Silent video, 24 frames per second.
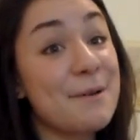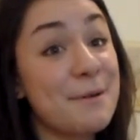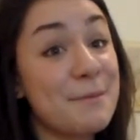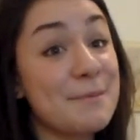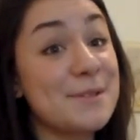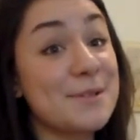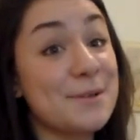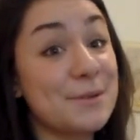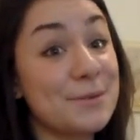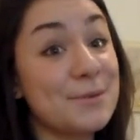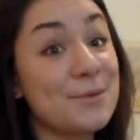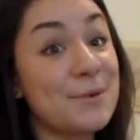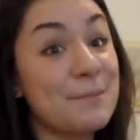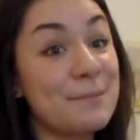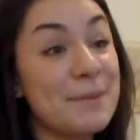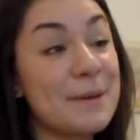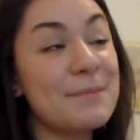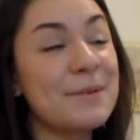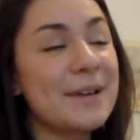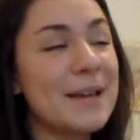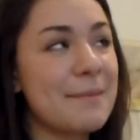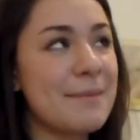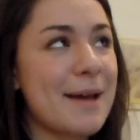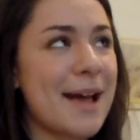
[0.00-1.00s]
That would be so cool.
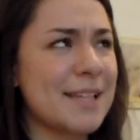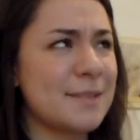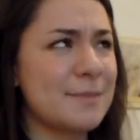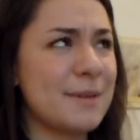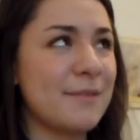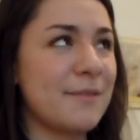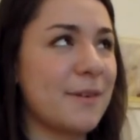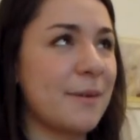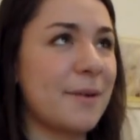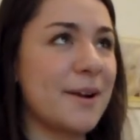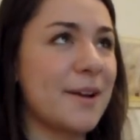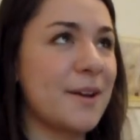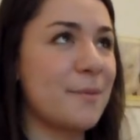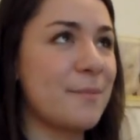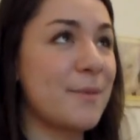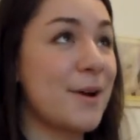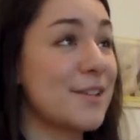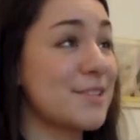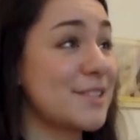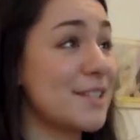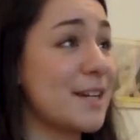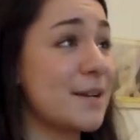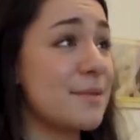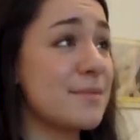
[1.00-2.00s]
People keep asking me if I'm going to do
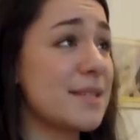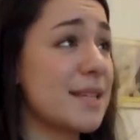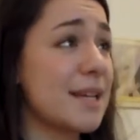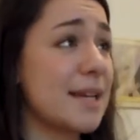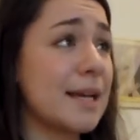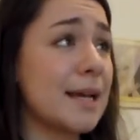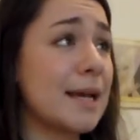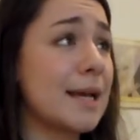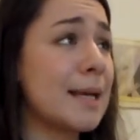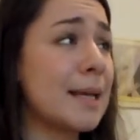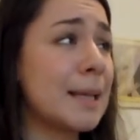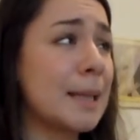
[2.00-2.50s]
Boston. I was like,